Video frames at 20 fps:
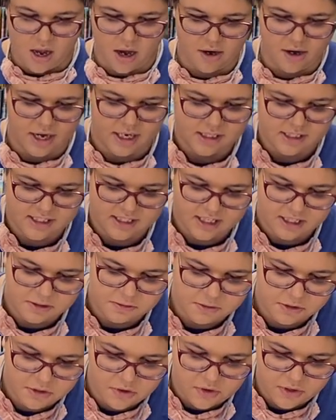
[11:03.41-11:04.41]
All right, so
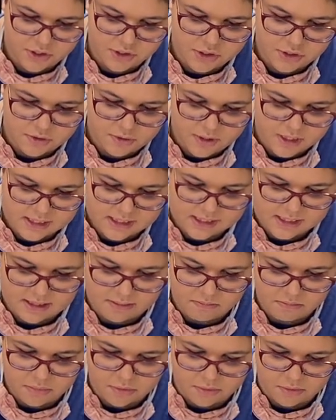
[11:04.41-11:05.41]
next we're going to
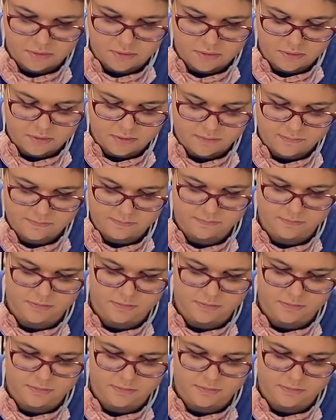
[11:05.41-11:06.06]
assemble.